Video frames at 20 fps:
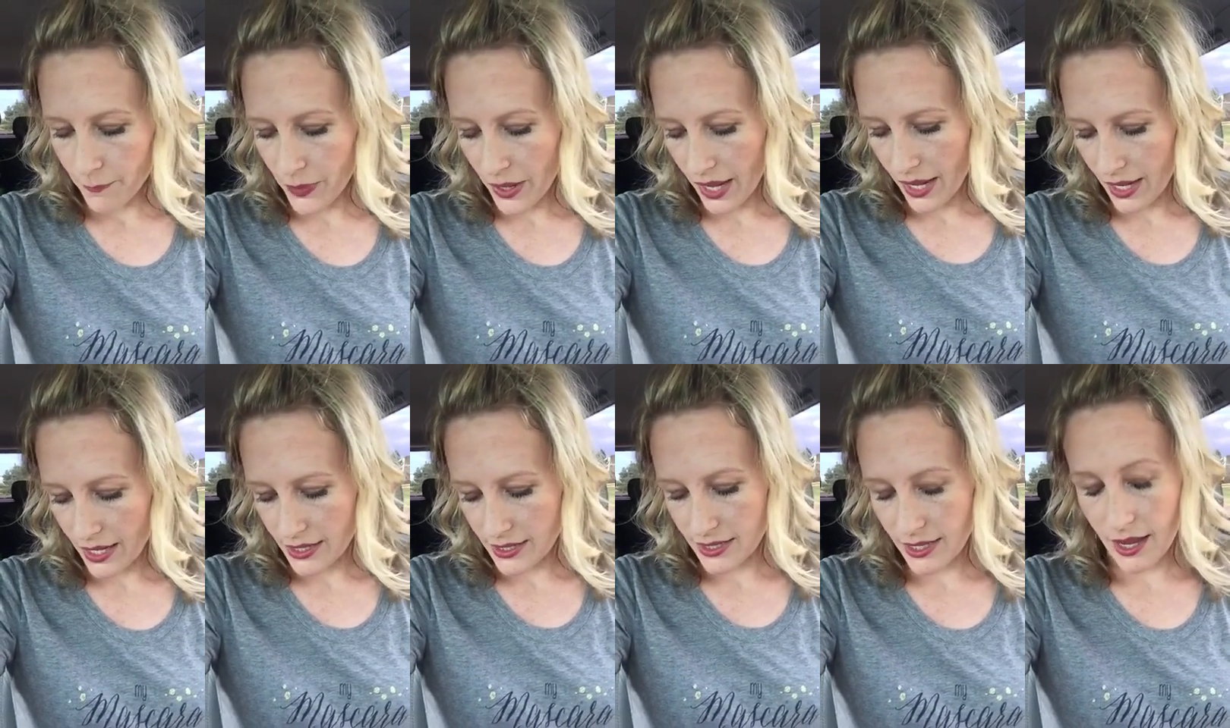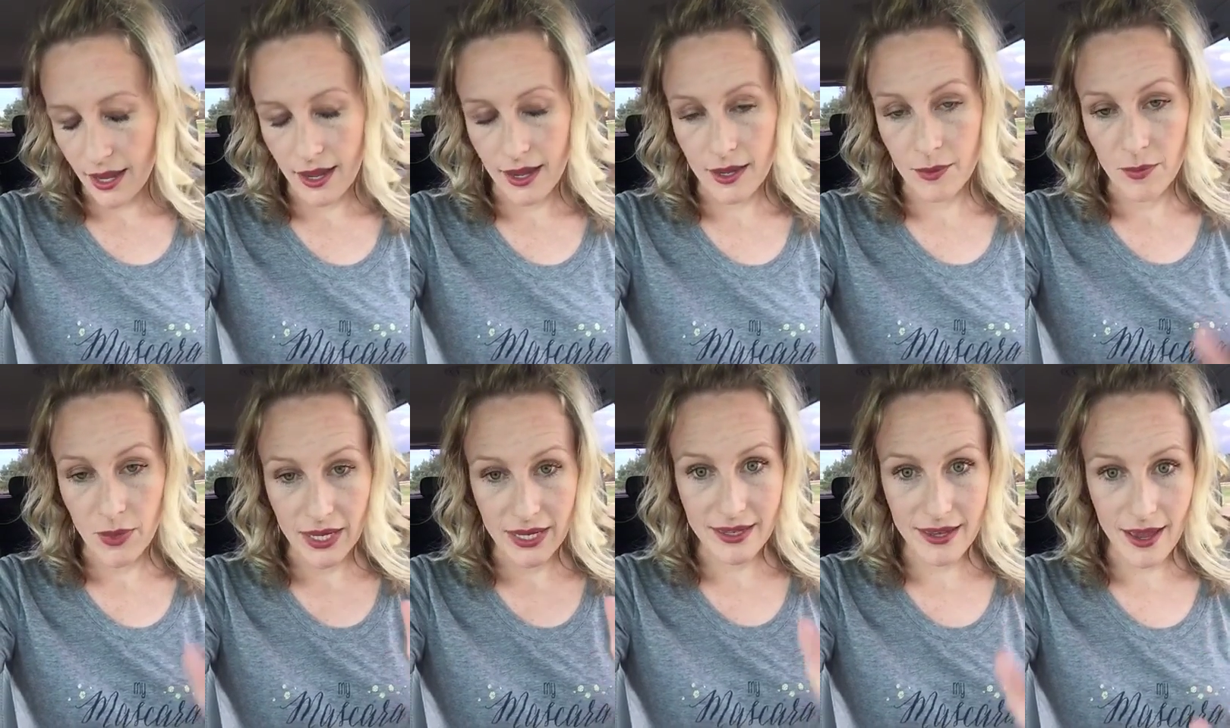But,
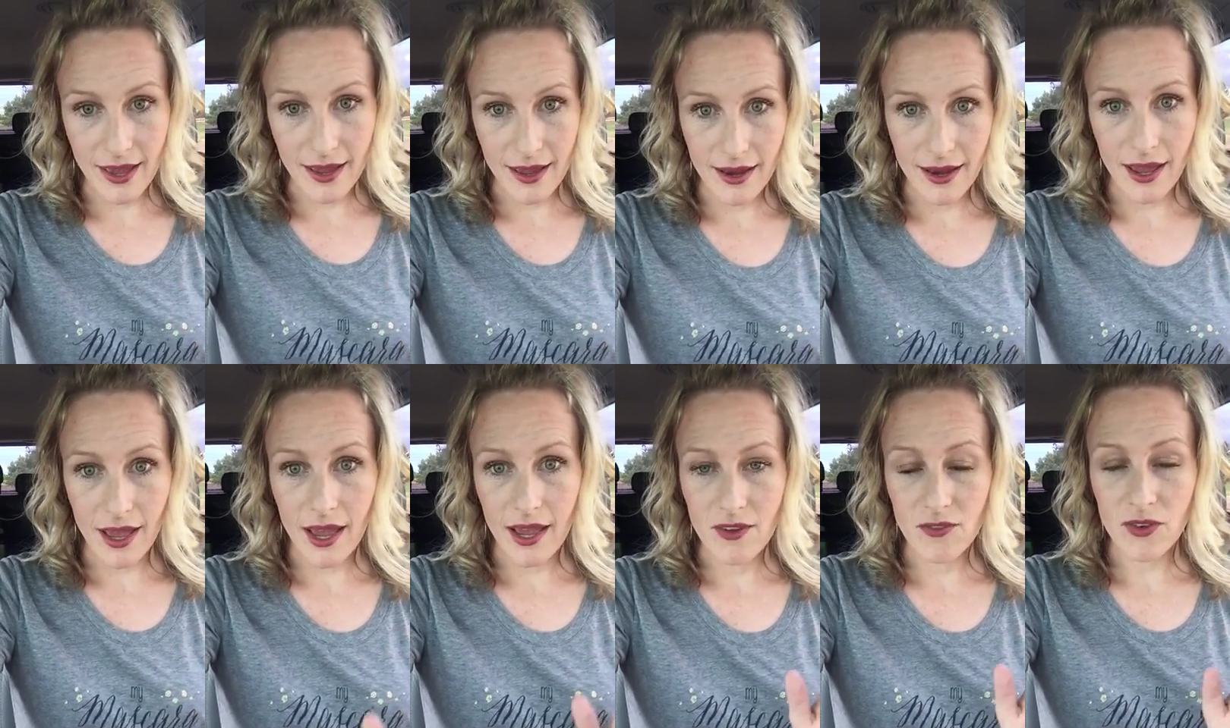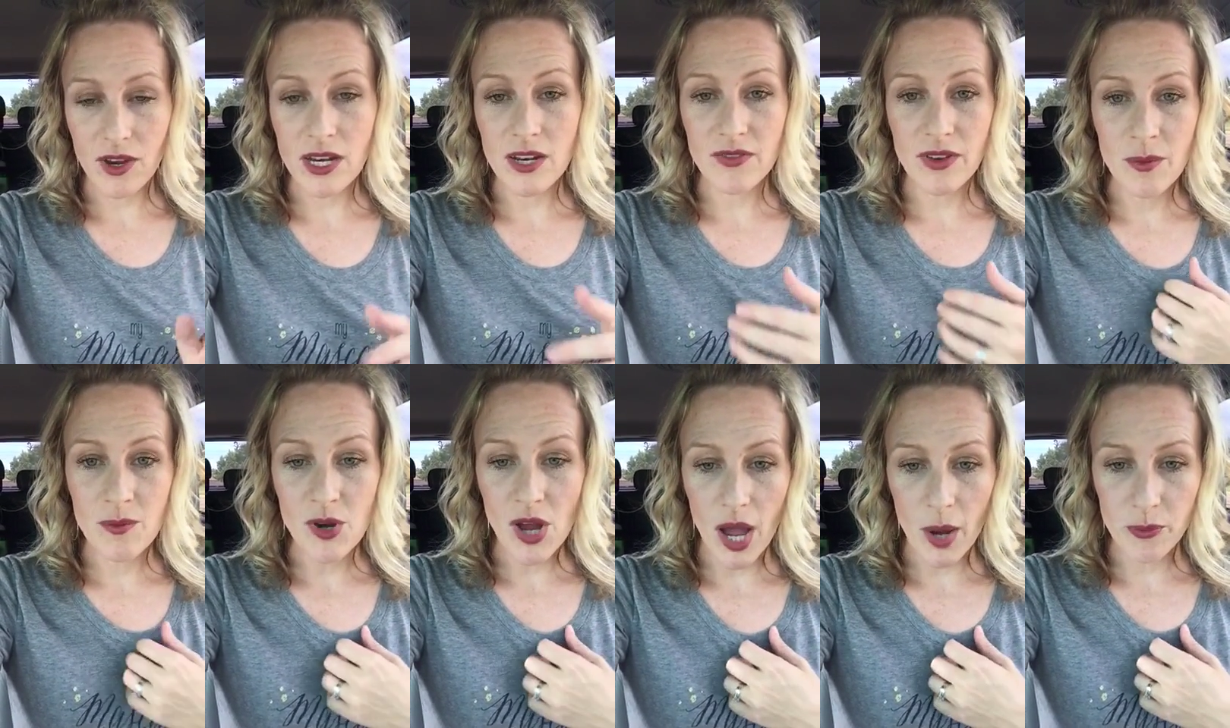again, I find if
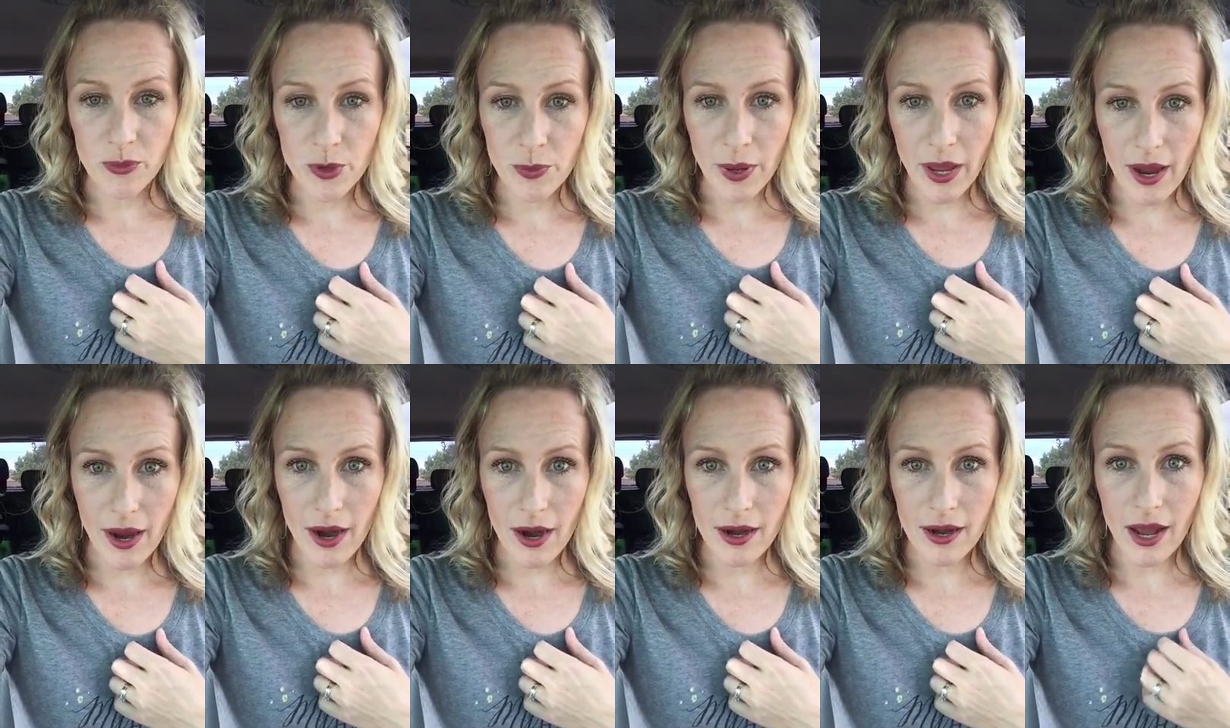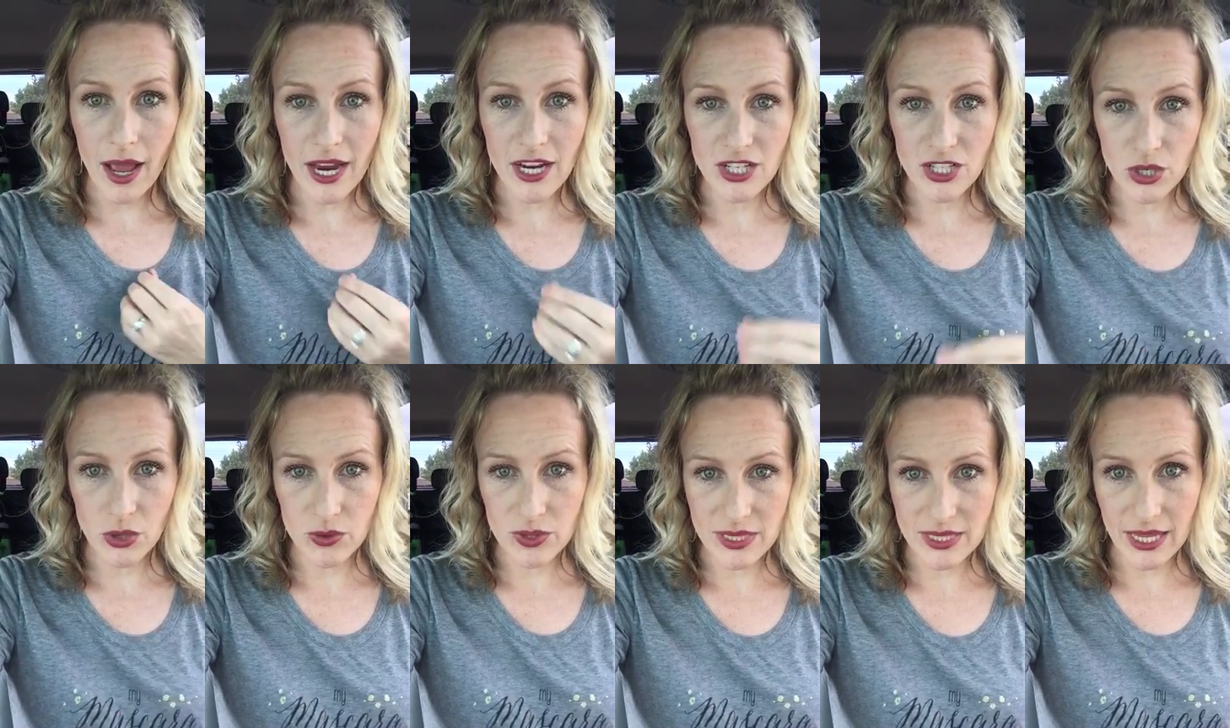I'm not prepared, I
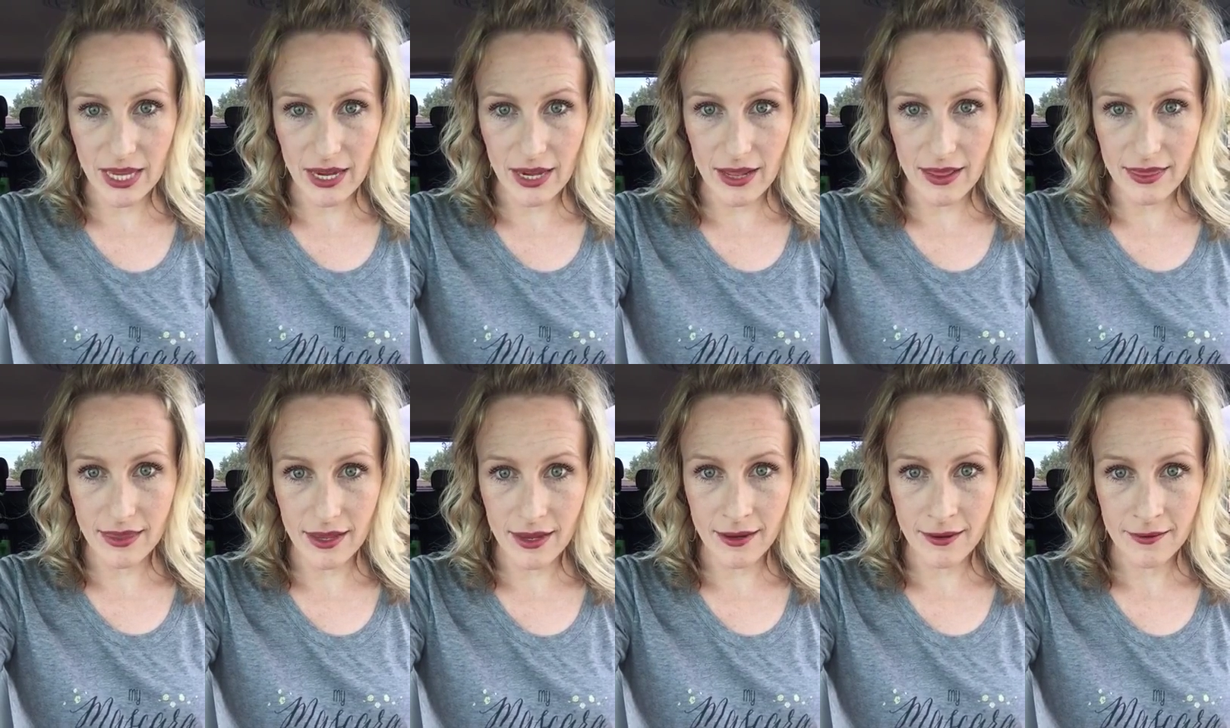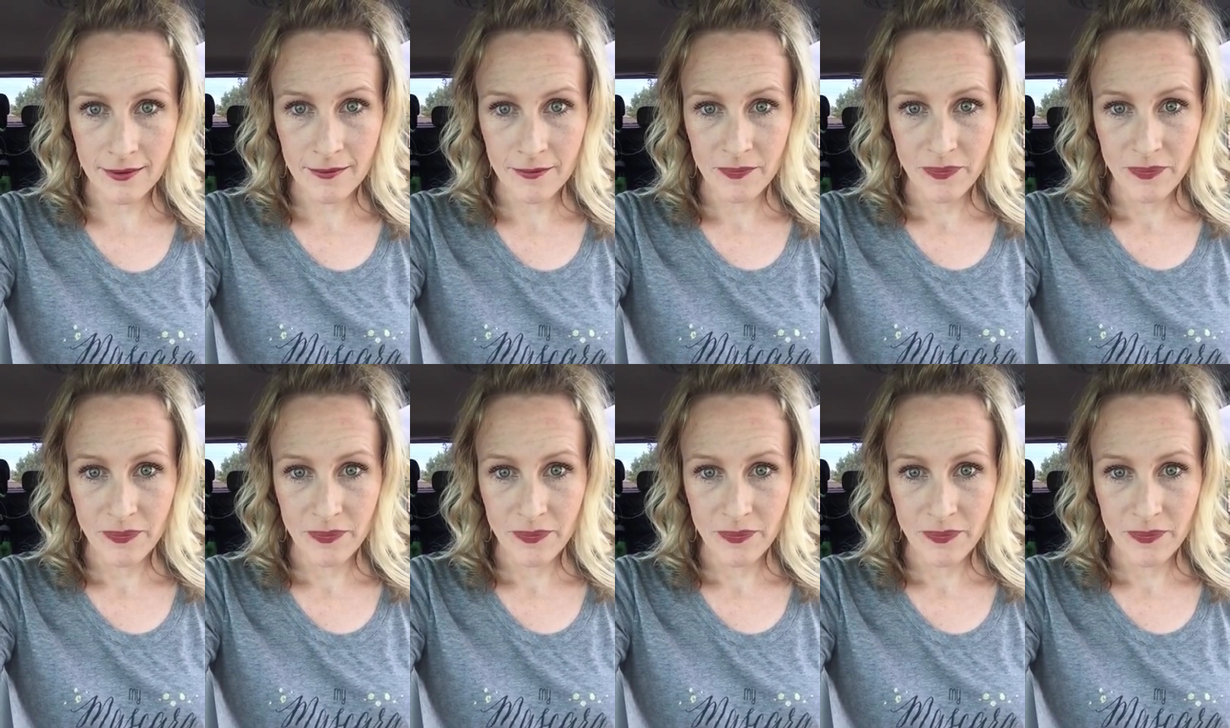don't say anything.